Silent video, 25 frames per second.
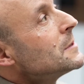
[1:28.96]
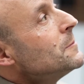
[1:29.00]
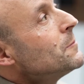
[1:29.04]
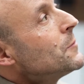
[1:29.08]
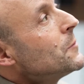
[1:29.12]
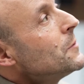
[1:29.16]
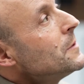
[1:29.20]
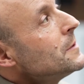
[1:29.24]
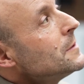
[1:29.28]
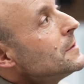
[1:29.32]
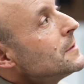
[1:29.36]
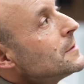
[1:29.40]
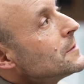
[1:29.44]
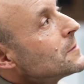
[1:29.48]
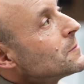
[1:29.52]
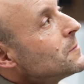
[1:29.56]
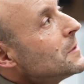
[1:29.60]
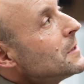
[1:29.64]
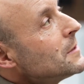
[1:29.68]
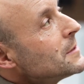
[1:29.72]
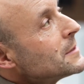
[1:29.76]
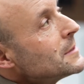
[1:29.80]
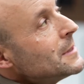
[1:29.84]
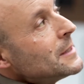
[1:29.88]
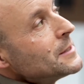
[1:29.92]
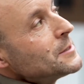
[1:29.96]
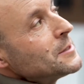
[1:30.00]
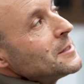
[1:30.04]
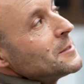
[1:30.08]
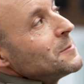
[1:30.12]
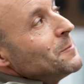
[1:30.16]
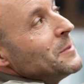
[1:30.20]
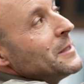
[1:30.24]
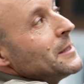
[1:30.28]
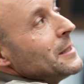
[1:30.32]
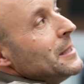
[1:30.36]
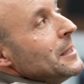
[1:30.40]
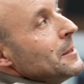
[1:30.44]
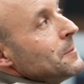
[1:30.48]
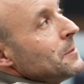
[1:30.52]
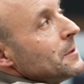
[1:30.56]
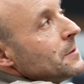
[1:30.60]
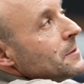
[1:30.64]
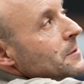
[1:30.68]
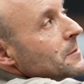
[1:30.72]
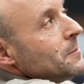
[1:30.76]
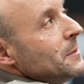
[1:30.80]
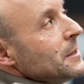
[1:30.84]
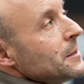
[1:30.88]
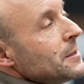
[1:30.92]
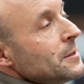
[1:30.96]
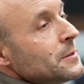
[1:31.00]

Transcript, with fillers: important as well is not just being able to make